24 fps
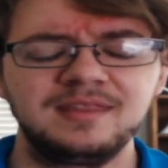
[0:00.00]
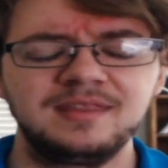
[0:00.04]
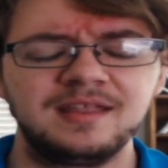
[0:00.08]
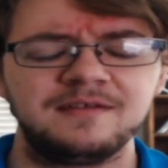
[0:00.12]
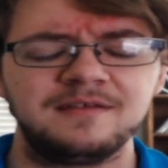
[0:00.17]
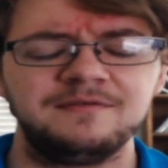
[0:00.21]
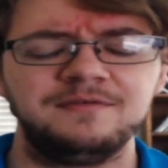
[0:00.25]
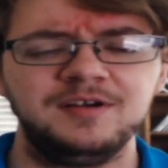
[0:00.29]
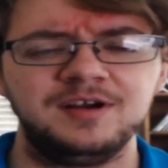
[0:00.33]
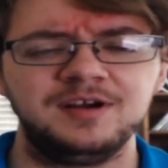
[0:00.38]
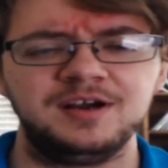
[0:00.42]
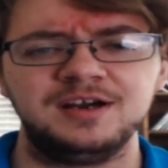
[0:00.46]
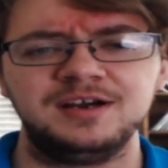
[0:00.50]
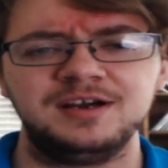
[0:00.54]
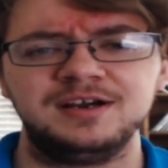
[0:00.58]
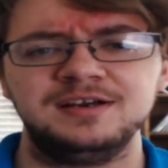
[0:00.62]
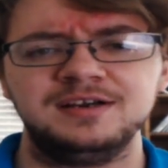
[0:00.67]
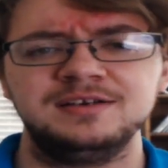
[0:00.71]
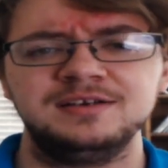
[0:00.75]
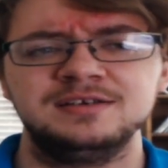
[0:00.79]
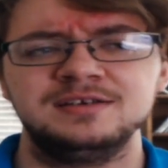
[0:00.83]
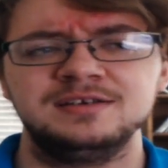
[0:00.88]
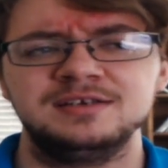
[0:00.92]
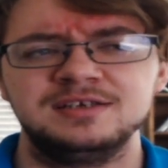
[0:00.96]

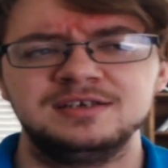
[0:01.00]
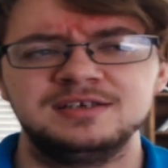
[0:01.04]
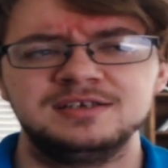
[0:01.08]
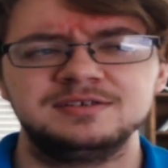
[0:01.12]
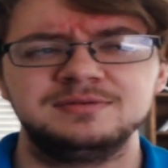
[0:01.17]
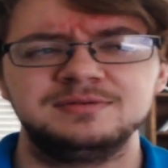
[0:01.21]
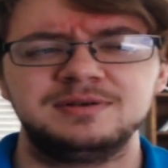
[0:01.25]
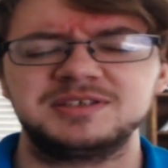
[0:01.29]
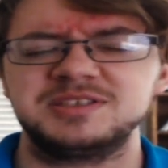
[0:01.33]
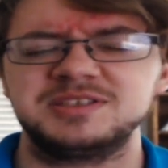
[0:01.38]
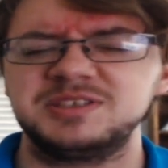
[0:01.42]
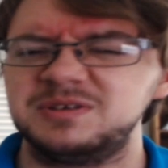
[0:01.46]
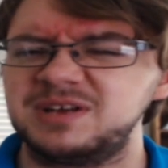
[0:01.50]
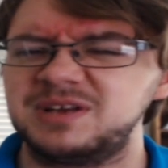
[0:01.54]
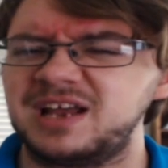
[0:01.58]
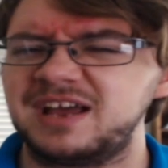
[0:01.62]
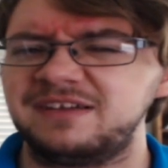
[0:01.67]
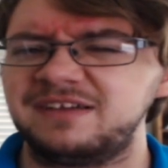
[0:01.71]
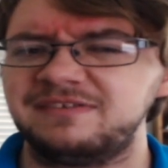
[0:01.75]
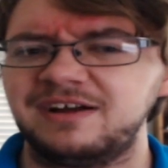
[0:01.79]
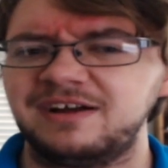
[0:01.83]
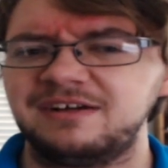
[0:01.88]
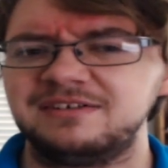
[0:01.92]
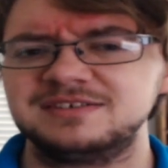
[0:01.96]
for two and a
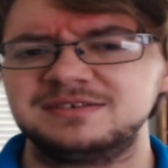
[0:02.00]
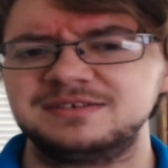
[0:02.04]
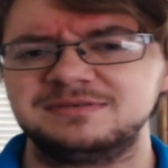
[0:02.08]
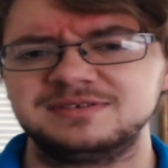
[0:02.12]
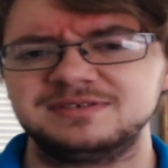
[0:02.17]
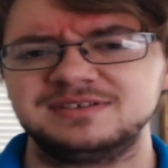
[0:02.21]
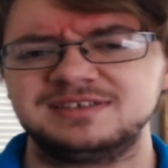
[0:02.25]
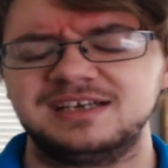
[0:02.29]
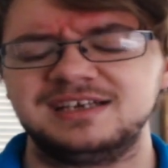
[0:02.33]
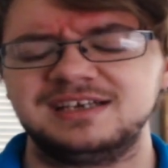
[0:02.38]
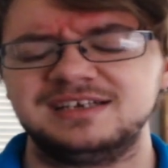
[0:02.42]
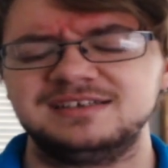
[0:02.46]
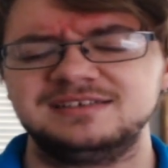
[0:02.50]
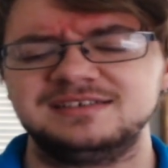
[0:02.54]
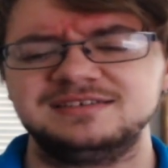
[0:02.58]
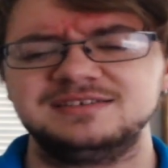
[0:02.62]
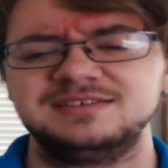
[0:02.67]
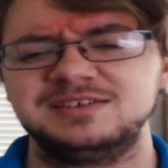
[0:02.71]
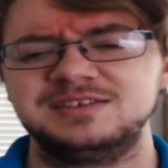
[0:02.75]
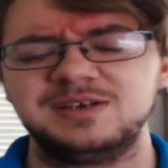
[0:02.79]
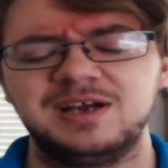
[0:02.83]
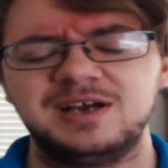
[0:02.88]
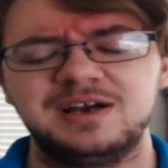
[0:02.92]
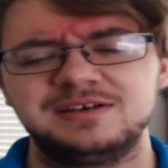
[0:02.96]
half hours. I want to say
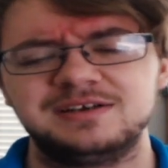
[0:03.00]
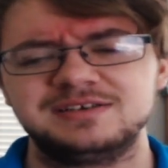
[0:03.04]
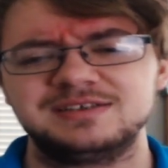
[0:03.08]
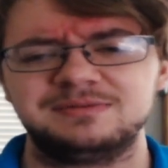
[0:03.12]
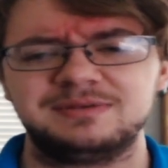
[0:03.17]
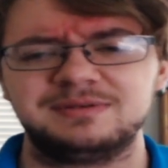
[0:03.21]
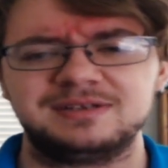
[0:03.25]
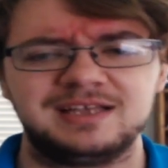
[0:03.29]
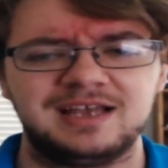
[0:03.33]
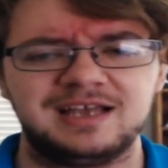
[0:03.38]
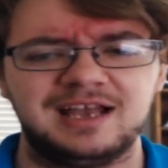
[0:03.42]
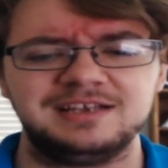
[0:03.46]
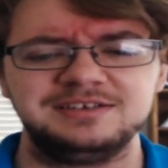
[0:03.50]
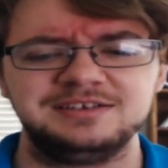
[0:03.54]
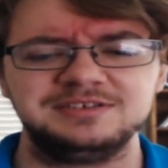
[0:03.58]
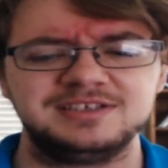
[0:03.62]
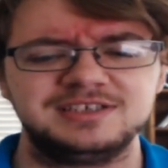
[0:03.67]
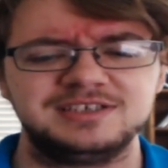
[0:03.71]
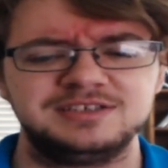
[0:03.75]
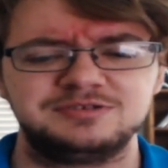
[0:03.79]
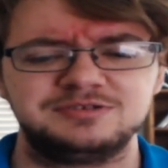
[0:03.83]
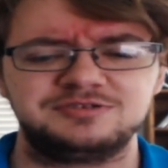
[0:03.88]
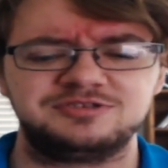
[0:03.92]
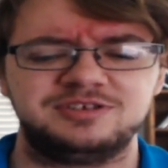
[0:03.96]
two hours, something like that. I usually
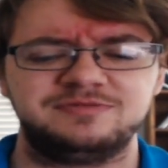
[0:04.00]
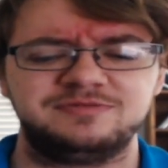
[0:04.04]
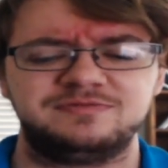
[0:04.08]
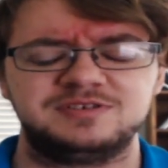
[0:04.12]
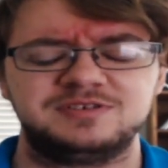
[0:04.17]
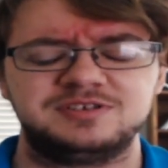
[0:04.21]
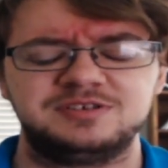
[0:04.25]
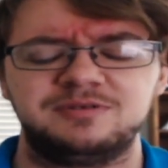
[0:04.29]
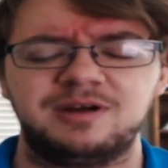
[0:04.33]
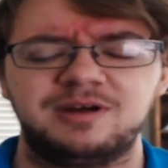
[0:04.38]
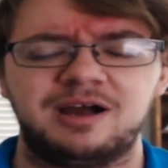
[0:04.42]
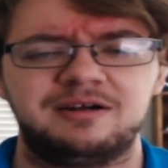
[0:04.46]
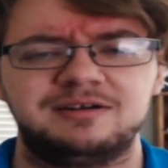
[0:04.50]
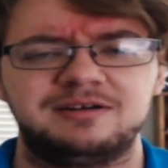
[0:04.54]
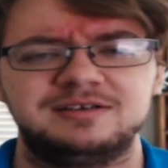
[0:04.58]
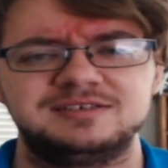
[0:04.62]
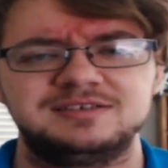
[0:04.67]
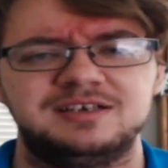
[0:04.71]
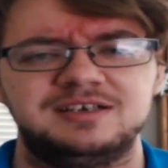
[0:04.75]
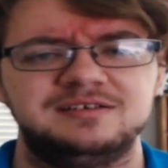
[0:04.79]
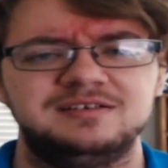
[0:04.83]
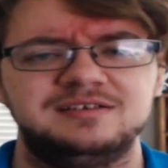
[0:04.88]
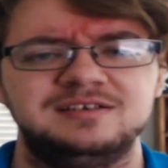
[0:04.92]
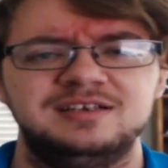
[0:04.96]
stream for two hours,
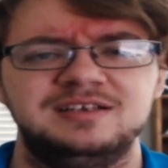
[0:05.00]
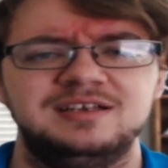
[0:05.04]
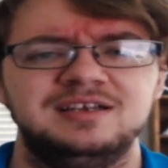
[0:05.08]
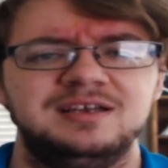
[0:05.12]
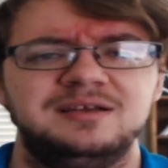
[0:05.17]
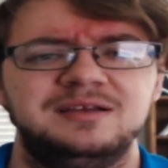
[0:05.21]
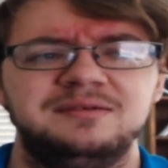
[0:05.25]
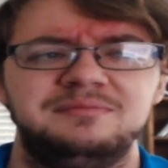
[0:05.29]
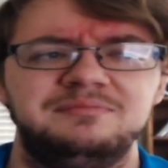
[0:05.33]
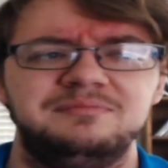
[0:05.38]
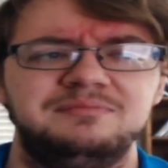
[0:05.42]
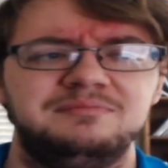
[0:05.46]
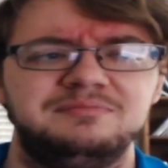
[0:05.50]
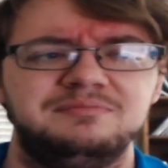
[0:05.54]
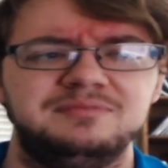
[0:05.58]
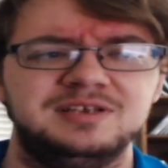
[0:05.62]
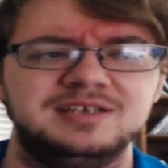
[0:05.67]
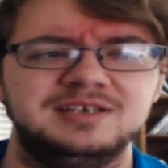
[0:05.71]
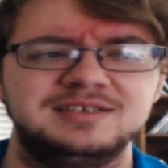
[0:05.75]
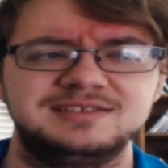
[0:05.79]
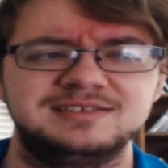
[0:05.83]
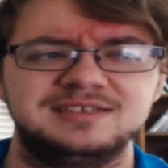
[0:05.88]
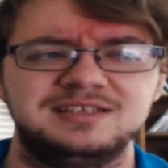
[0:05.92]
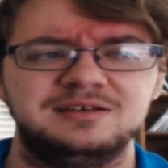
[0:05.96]
so
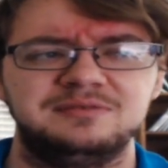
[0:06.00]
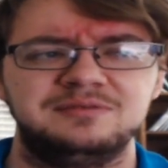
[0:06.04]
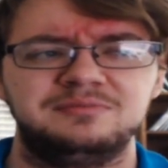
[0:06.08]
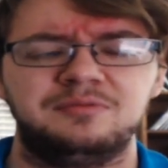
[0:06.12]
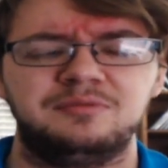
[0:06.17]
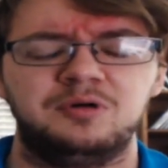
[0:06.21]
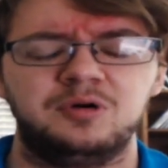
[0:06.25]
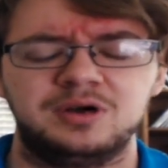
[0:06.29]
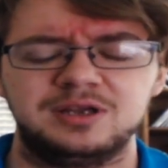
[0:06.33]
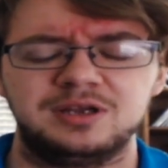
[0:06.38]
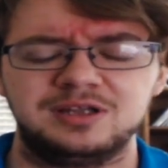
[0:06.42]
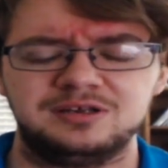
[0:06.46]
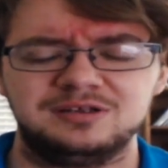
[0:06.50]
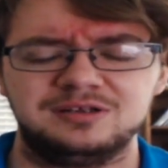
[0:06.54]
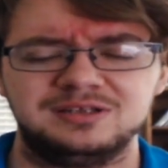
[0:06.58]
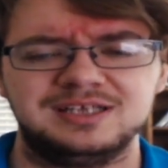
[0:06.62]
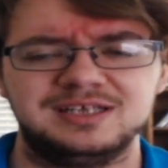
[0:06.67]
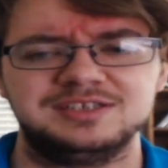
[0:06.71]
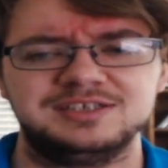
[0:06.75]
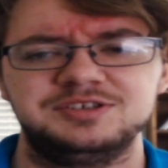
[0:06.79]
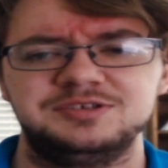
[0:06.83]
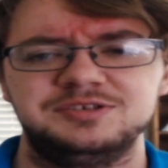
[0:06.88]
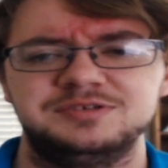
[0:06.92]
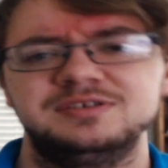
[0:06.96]
it's a little more, a little
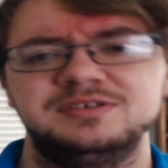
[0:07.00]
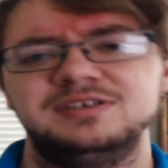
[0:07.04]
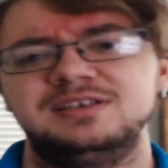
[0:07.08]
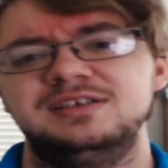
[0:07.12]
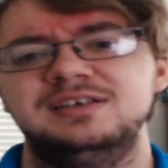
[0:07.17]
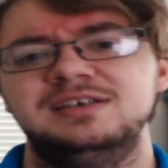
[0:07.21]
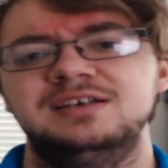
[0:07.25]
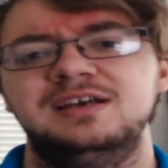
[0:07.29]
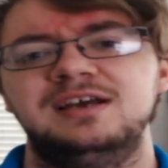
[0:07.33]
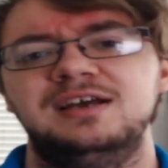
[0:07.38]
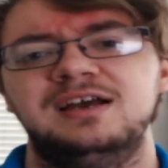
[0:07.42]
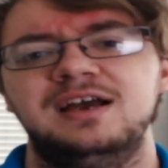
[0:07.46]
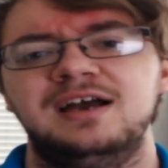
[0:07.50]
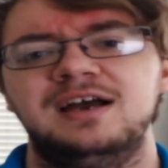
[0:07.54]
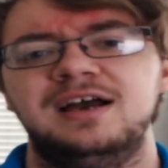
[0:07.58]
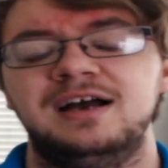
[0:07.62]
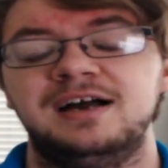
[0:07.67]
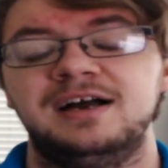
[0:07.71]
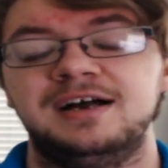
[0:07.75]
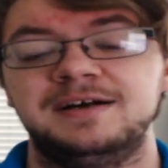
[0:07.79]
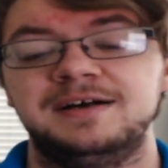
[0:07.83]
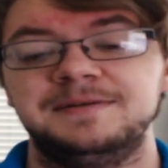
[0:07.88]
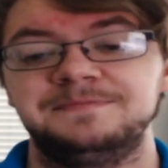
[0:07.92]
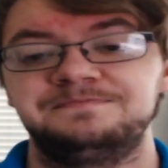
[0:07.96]
less usually.
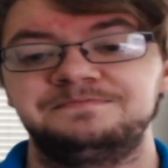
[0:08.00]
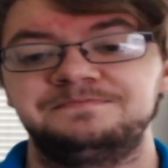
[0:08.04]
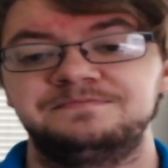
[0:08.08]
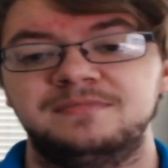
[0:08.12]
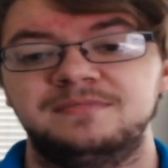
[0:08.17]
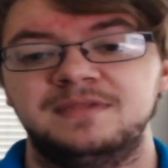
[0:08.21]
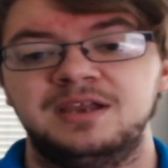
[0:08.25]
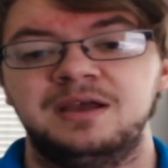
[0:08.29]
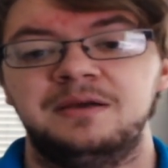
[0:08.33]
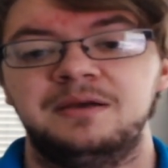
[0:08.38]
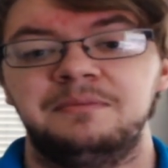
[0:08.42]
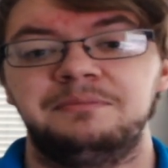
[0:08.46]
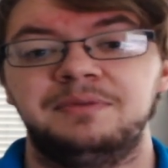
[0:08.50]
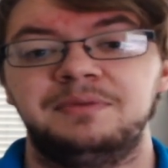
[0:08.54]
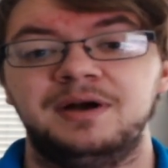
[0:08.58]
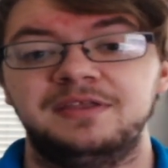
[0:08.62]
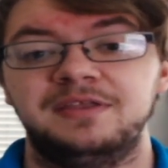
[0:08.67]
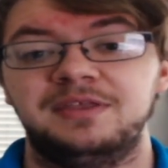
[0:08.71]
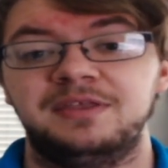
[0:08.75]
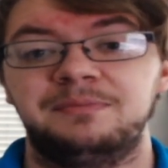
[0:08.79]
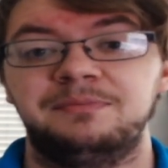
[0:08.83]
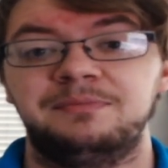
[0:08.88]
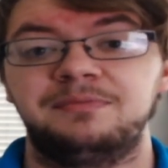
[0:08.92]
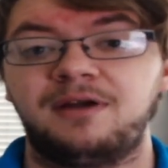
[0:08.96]
Um, but
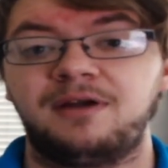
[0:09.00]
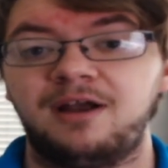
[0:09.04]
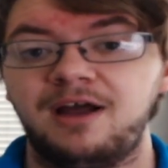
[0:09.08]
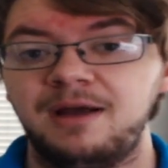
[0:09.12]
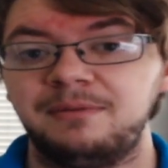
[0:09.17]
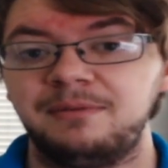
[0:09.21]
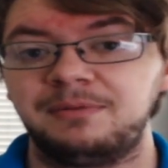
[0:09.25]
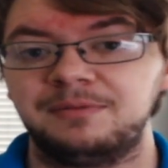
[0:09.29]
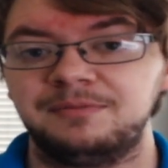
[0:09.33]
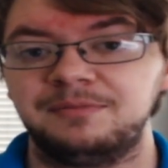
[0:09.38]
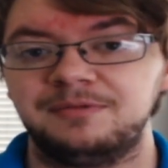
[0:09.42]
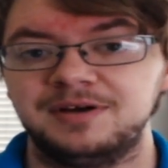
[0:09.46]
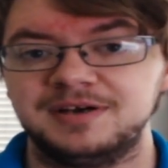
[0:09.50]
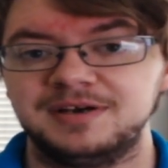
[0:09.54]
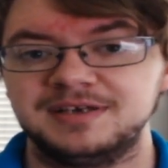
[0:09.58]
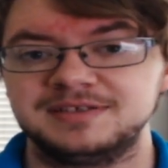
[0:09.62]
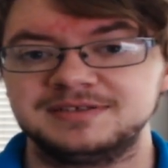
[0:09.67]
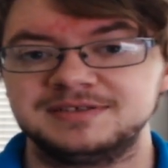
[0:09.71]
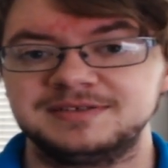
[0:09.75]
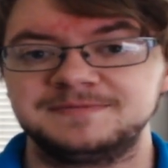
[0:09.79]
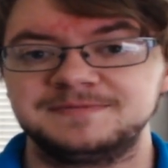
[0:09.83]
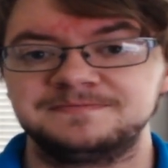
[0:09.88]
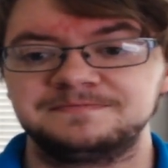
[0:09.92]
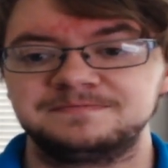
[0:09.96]
the problem
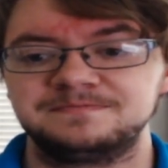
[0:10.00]
was